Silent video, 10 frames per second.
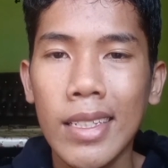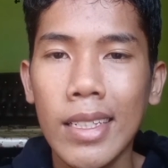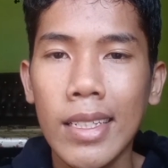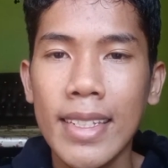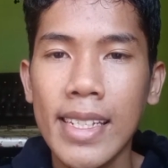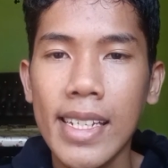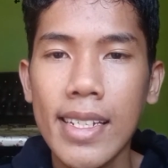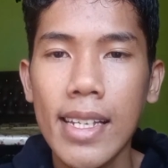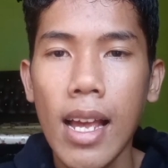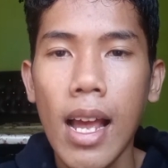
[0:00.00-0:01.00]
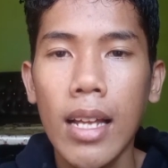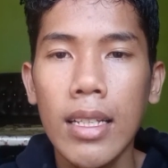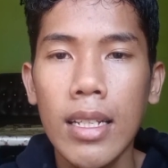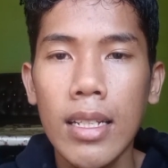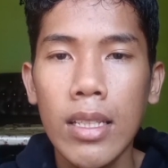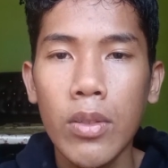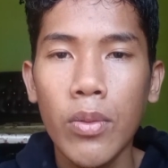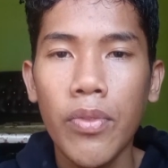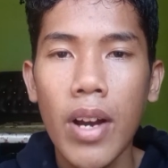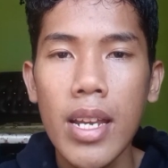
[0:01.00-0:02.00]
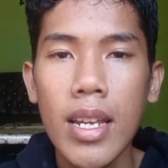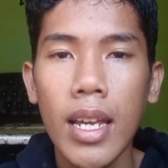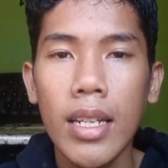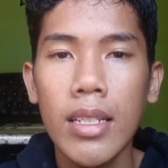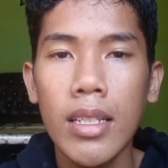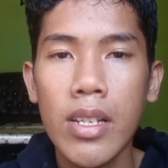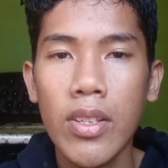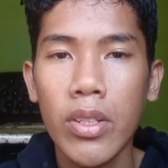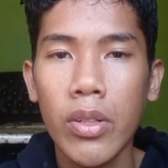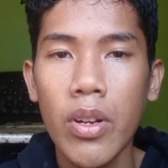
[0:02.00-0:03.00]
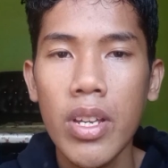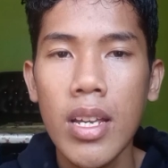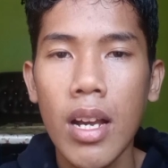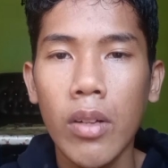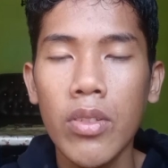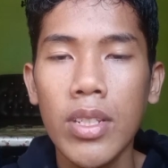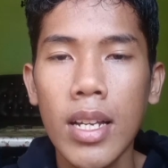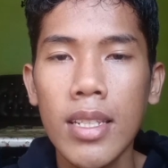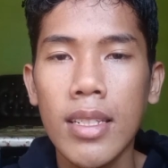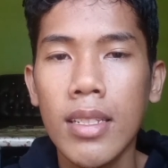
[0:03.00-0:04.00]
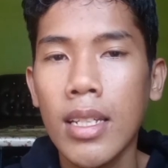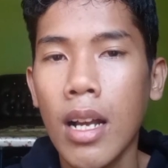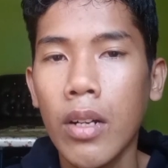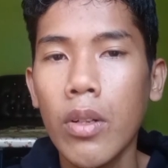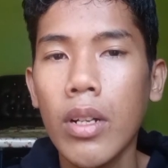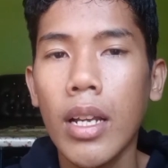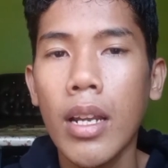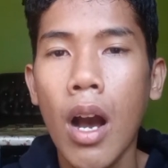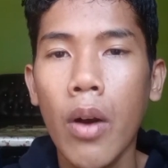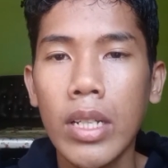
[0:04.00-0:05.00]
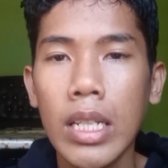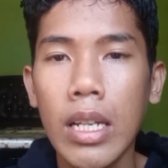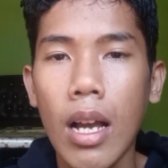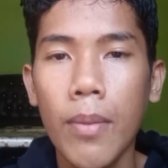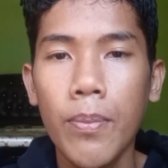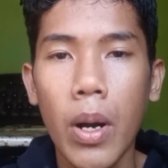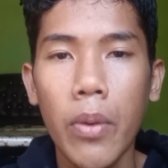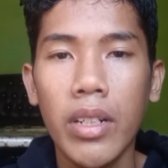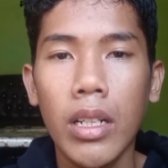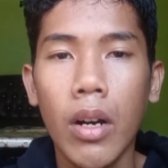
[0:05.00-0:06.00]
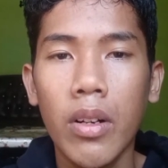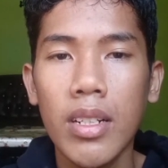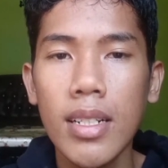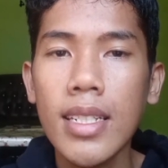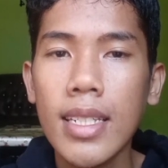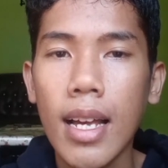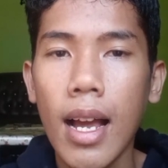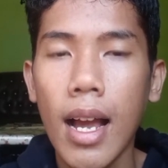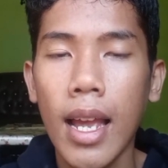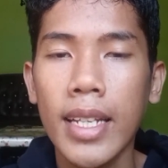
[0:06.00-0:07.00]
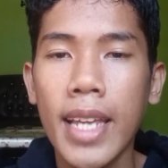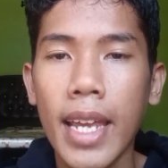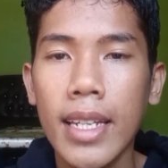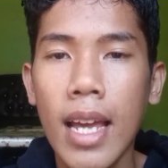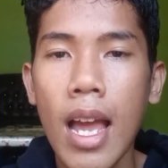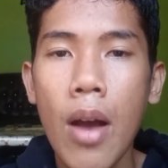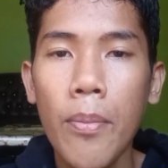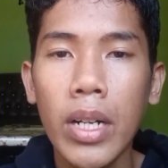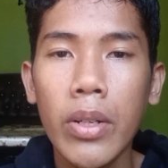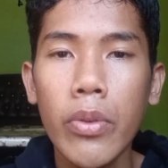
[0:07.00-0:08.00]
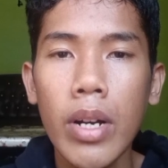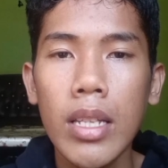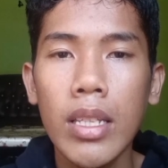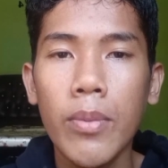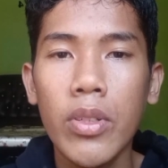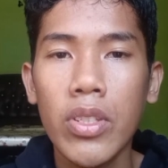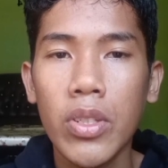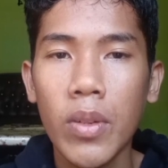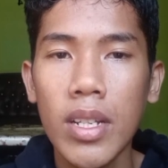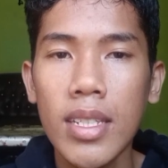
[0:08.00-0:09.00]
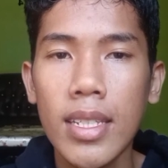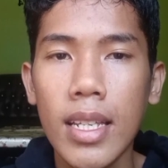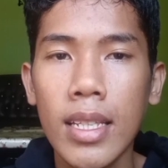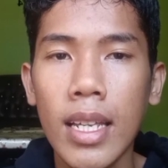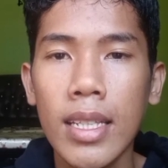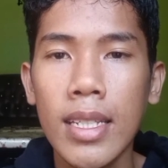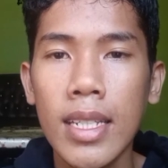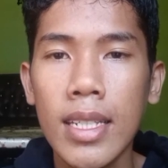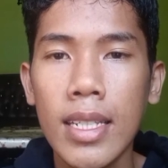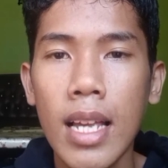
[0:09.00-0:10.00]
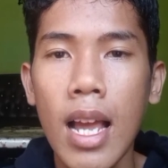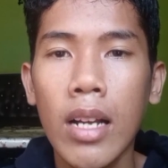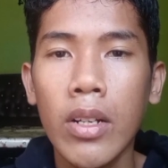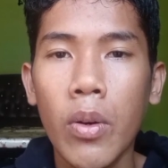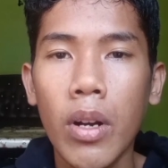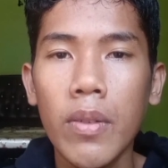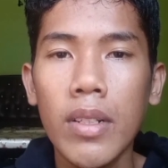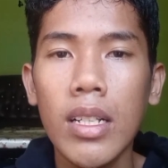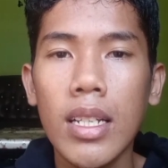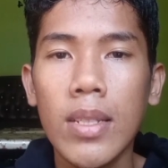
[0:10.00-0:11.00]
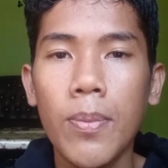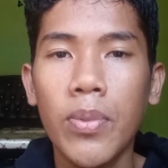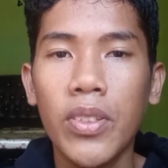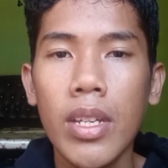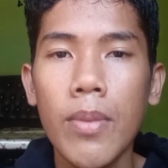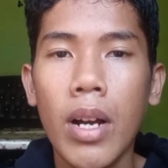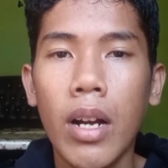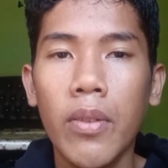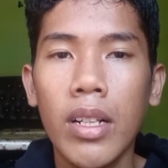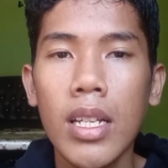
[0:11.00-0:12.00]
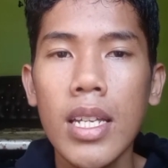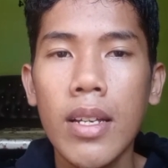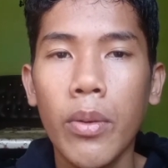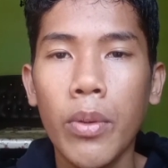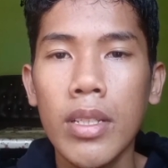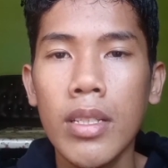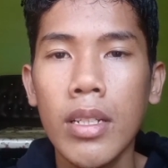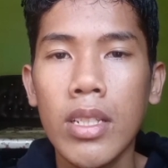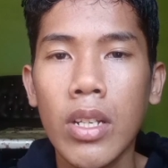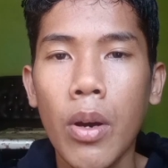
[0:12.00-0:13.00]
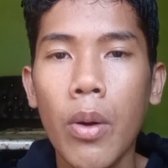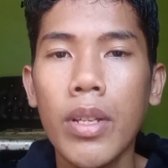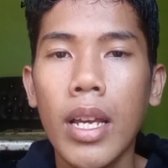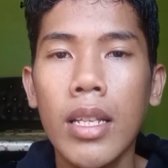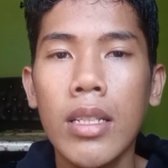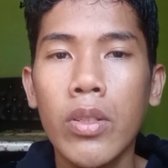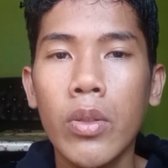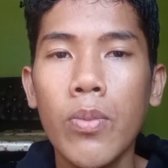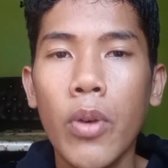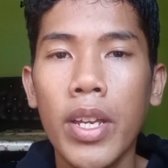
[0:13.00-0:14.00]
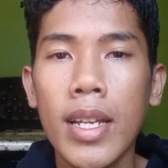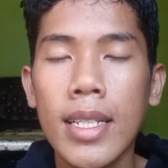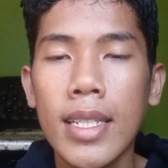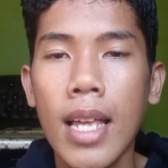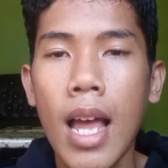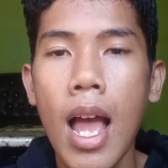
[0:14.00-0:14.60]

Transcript: seeks to find and destroy Uncas, Chingangook, and Hauki above all others. Again, Magua demonstrates that this quarrel is primarily with the Scout and two Mohicans.